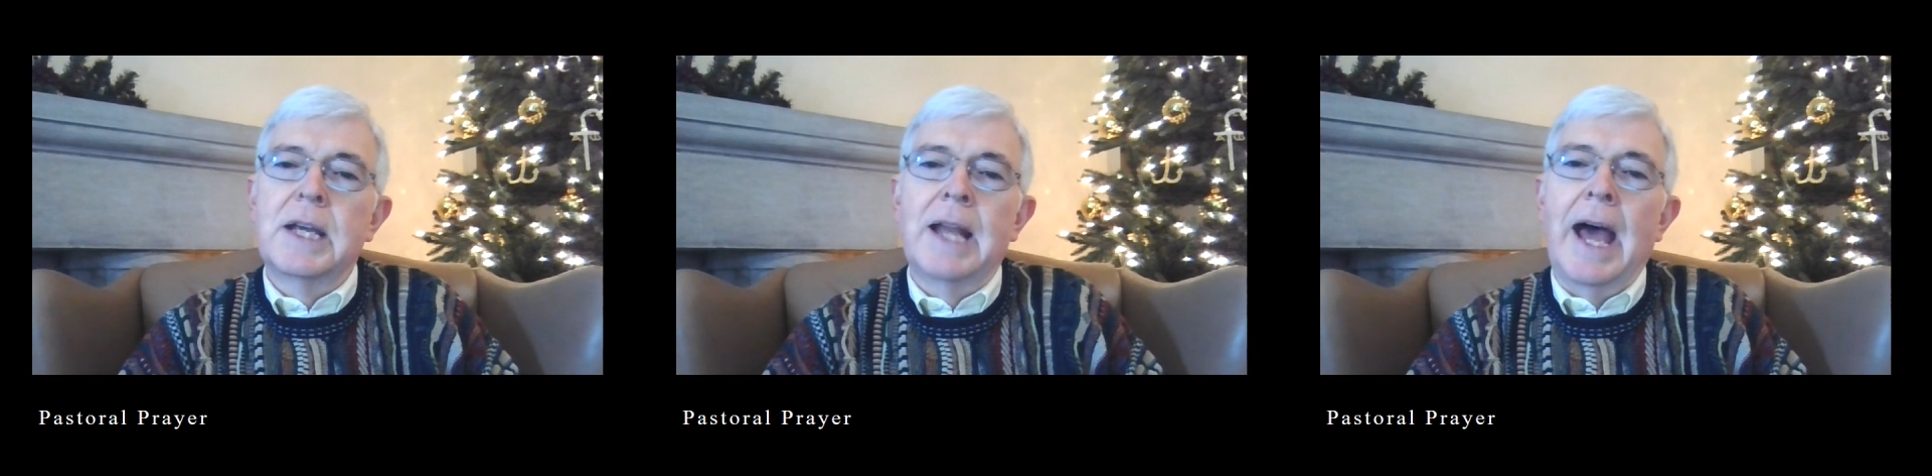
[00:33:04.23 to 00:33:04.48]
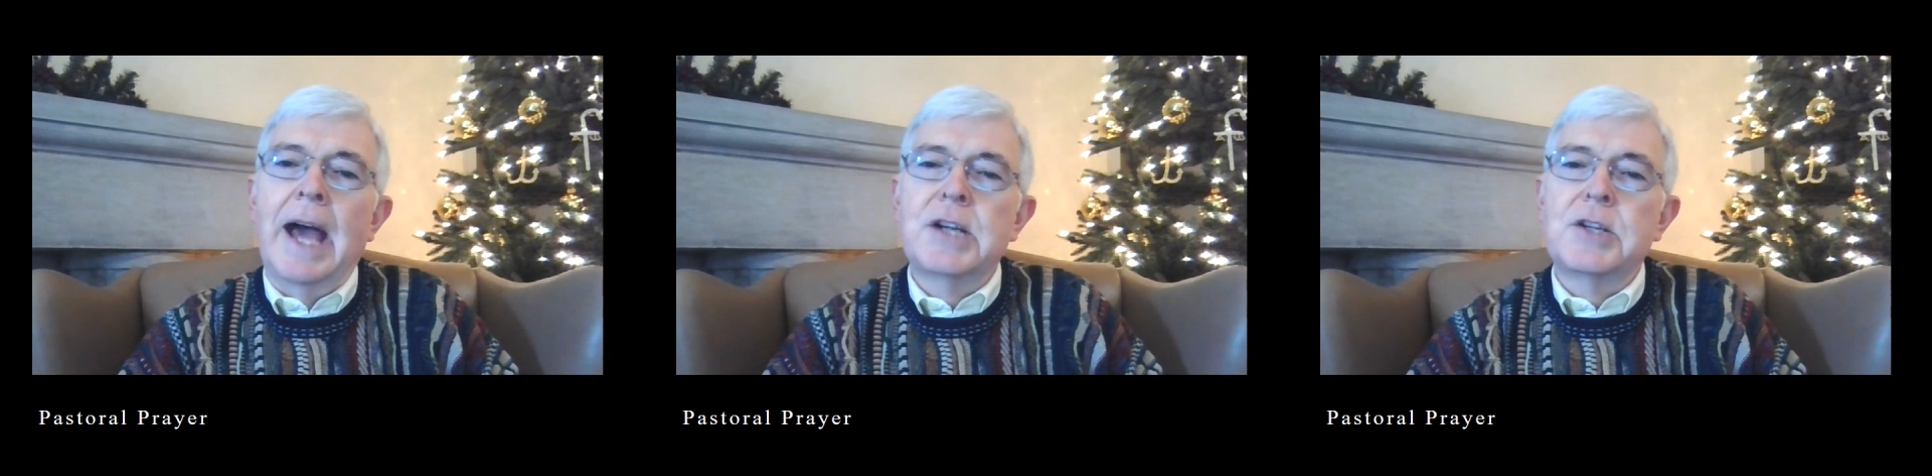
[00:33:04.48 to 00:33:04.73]
and
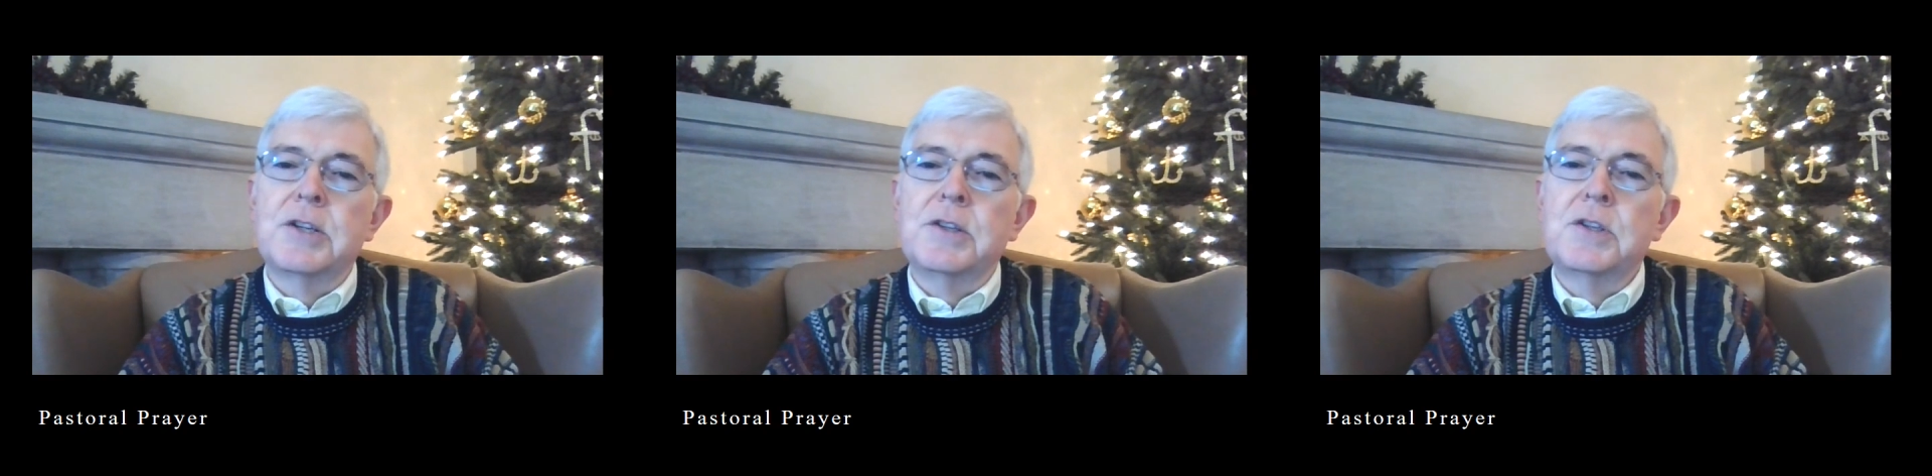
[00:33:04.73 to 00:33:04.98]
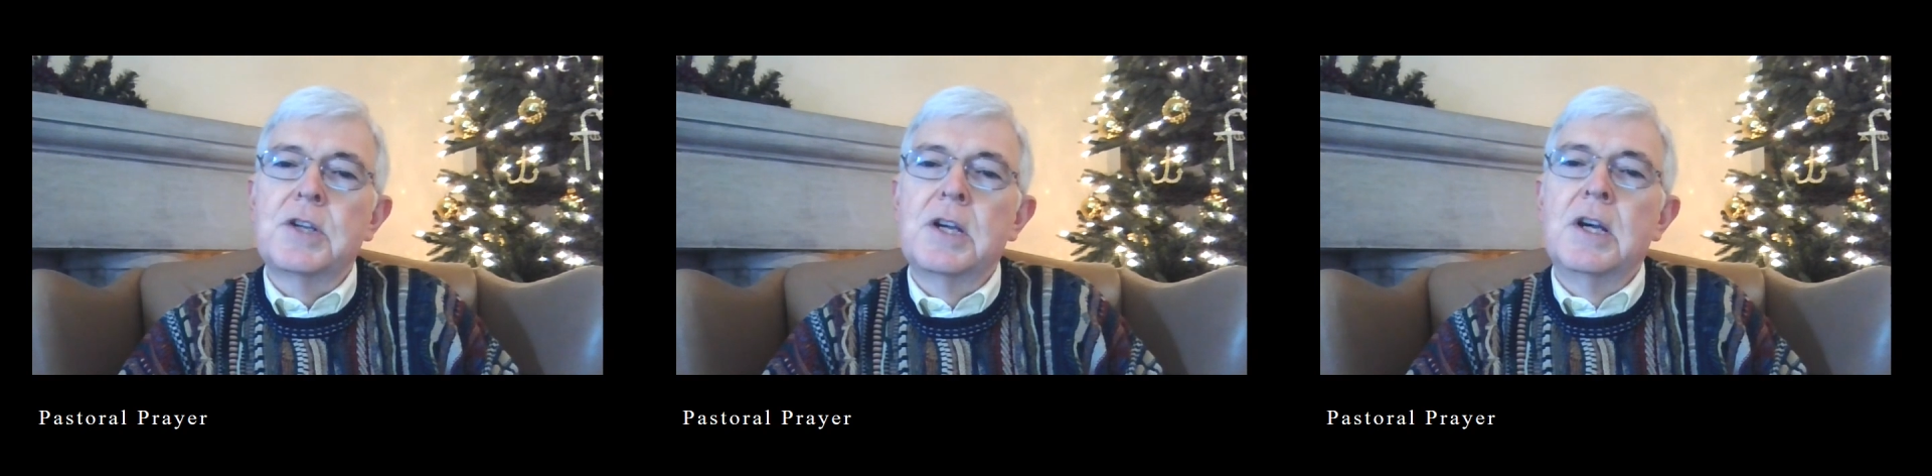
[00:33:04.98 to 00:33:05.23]

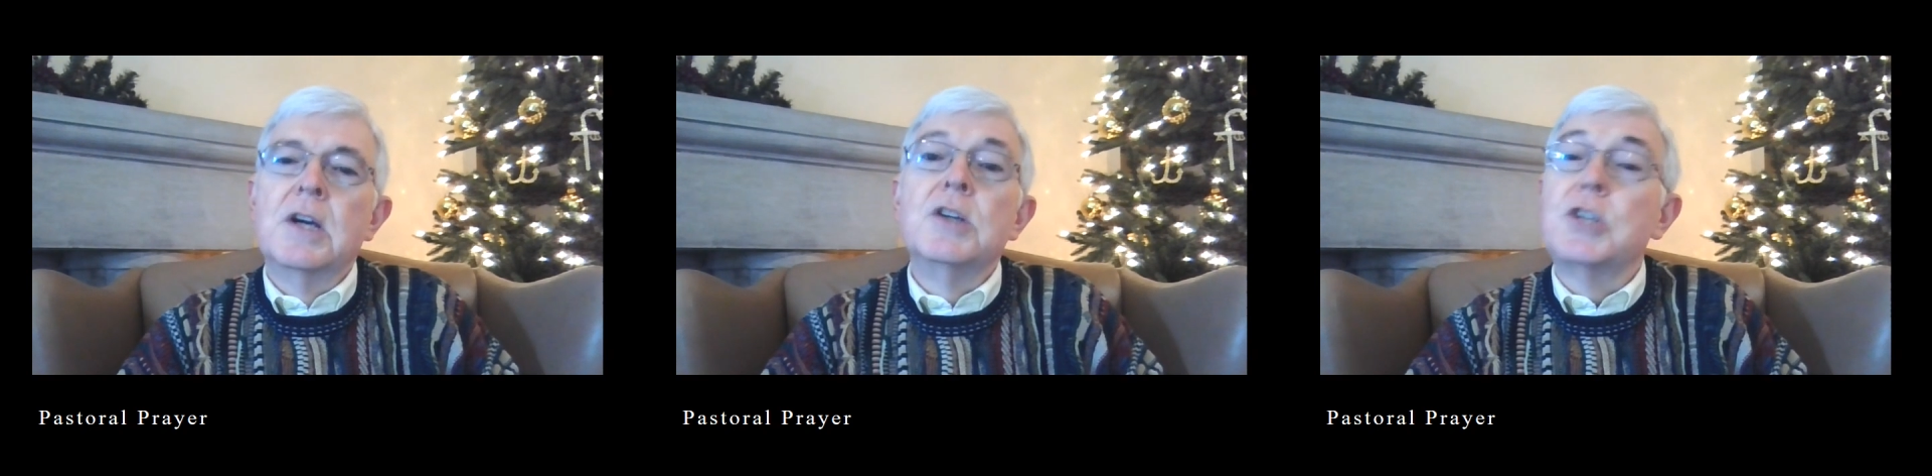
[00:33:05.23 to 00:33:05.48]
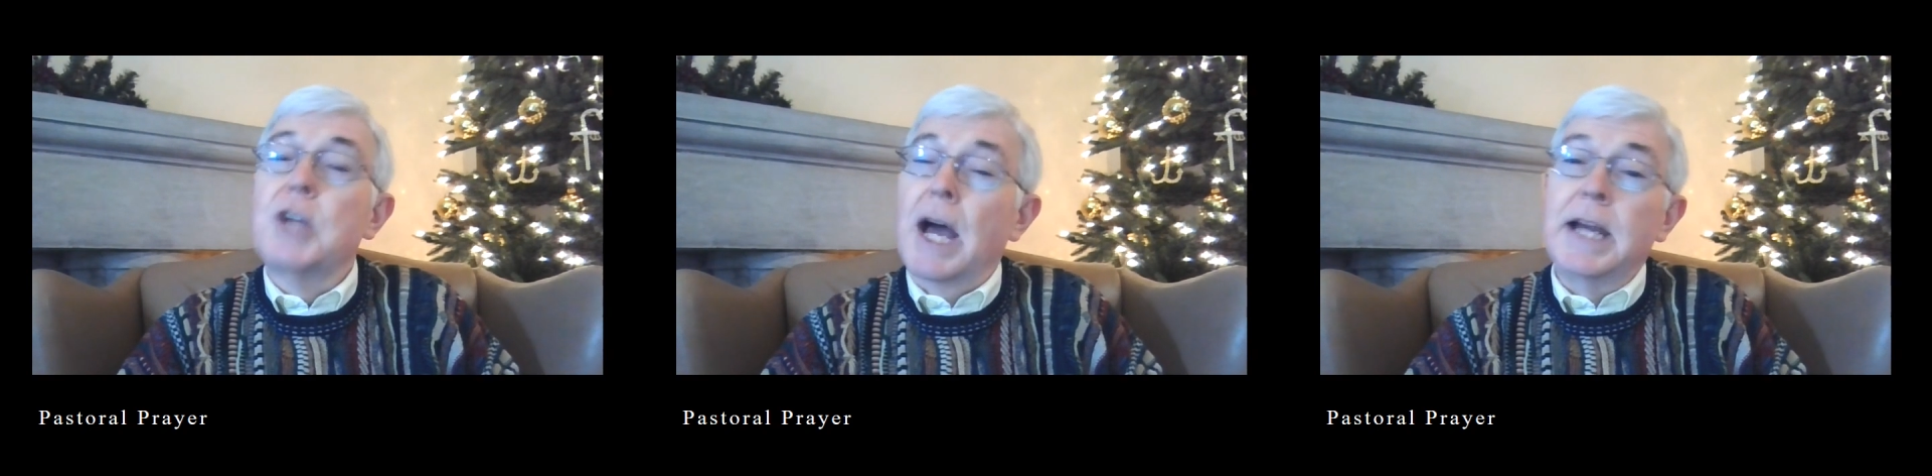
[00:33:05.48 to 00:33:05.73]
actions
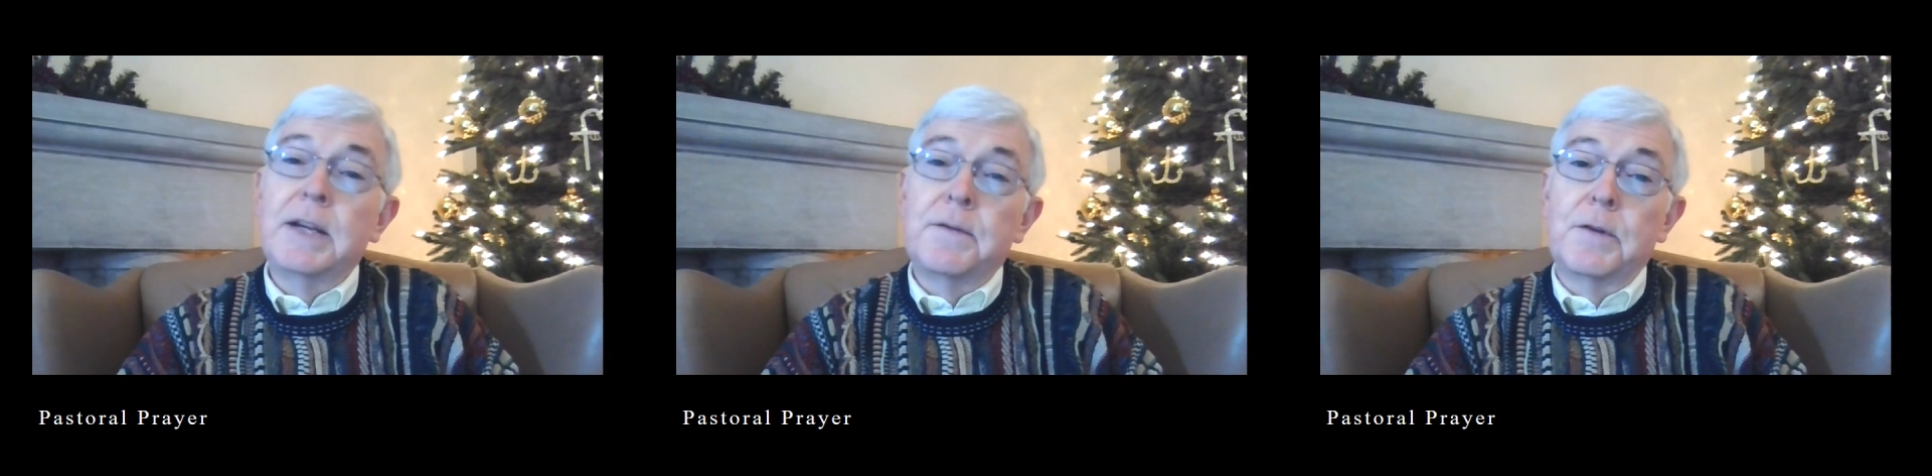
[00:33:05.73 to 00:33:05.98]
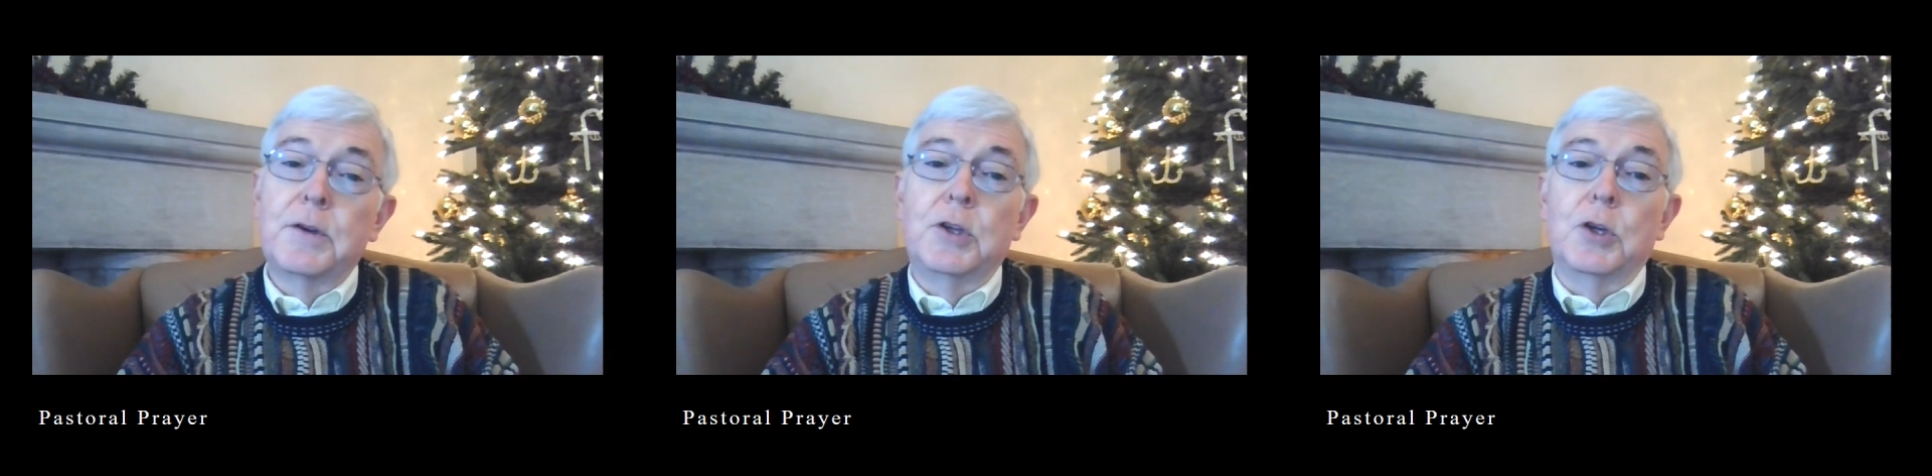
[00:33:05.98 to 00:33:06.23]
shining
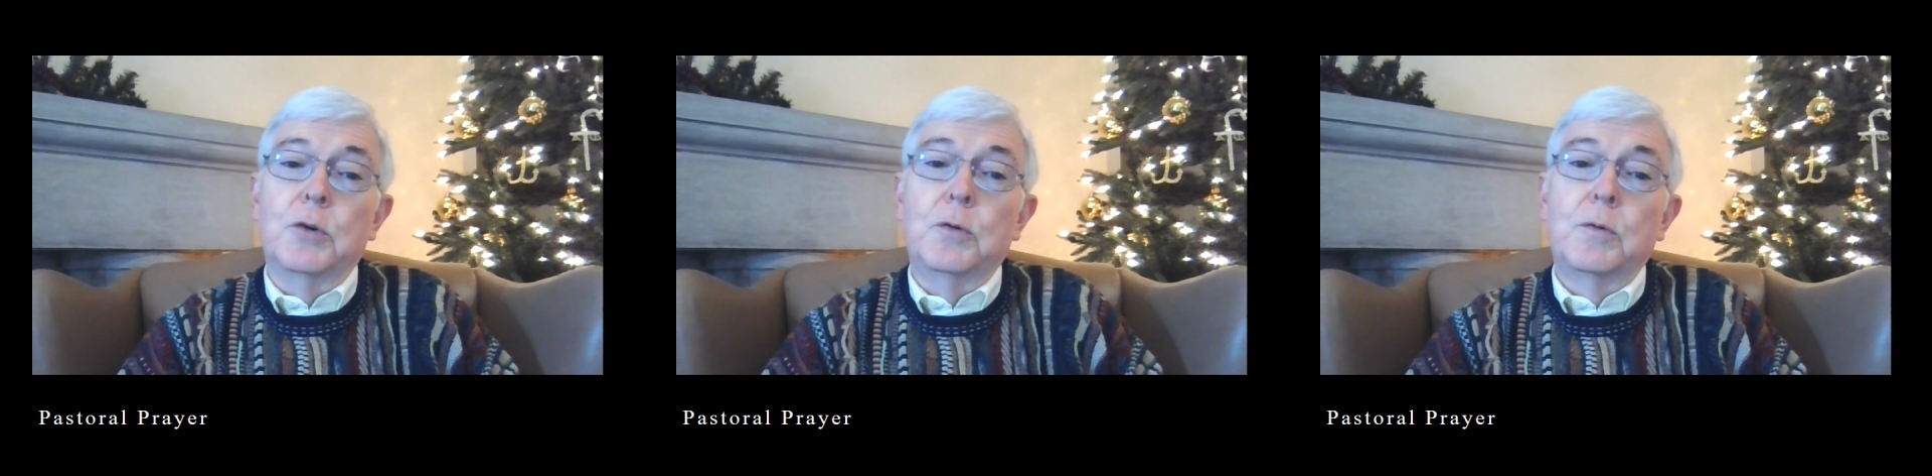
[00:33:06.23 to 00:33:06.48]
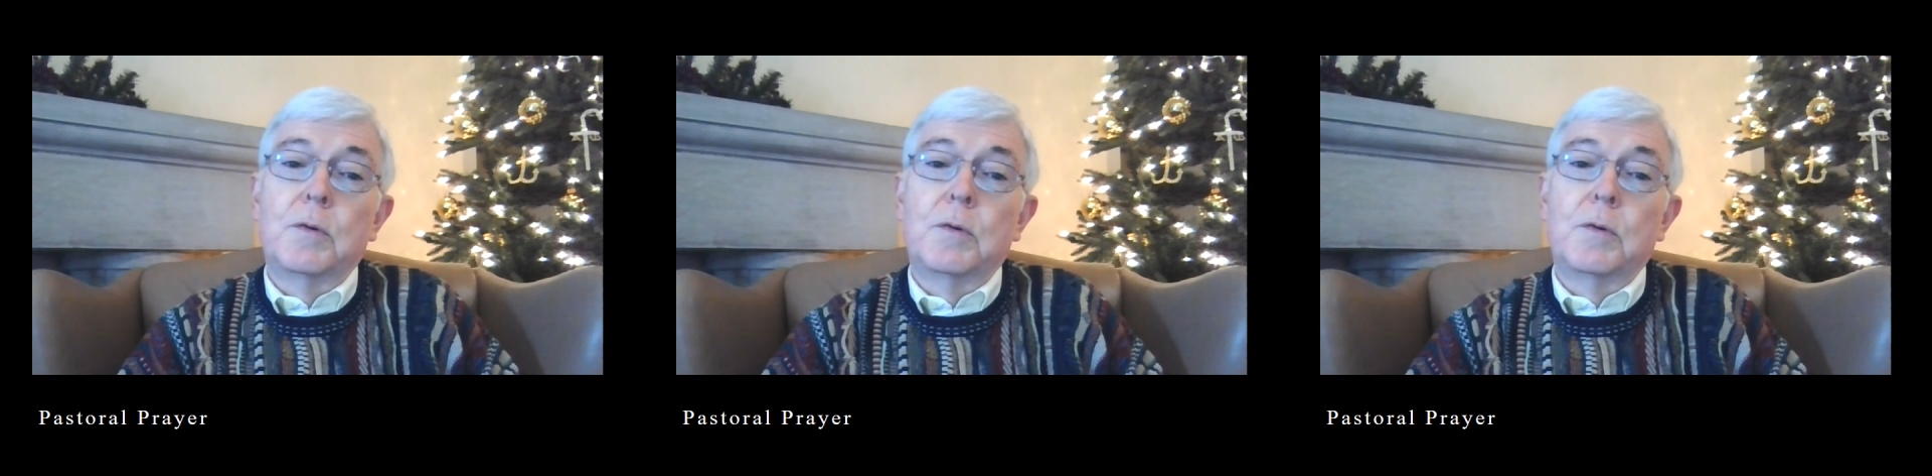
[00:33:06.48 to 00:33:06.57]
for you,